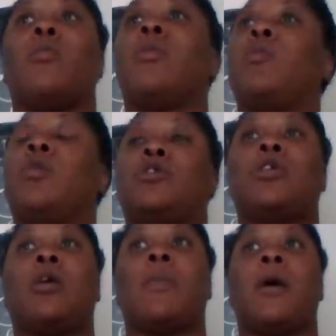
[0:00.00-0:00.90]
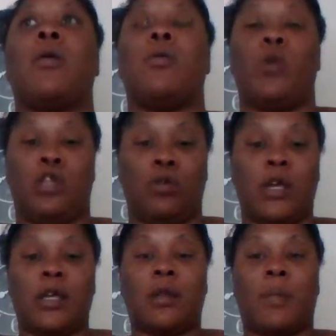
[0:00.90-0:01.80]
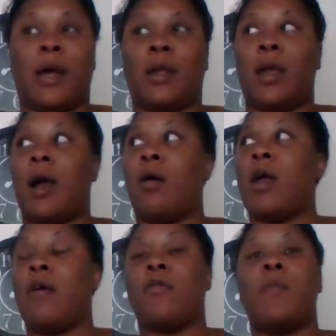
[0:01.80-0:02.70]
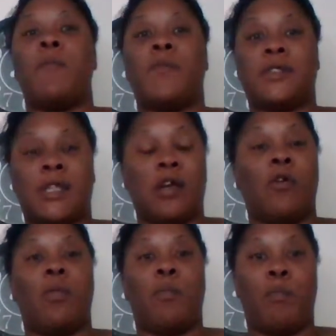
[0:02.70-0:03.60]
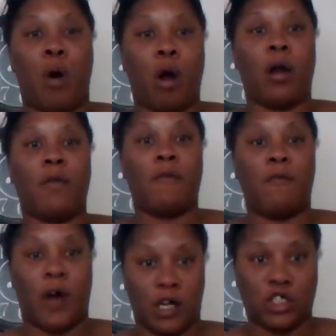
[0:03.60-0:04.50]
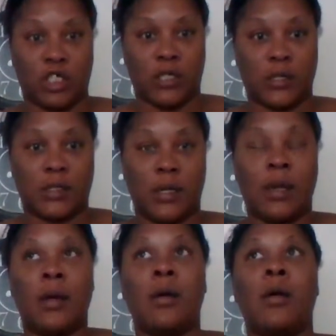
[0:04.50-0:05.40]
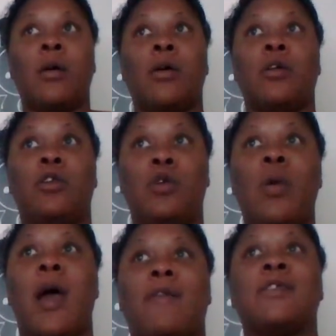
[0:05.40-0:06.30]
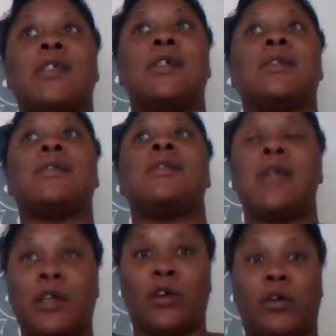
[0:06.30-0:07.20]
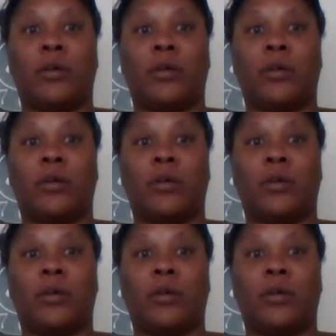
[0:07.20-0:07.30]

We're talking about when you look at the body and how every single part functions, you have to consider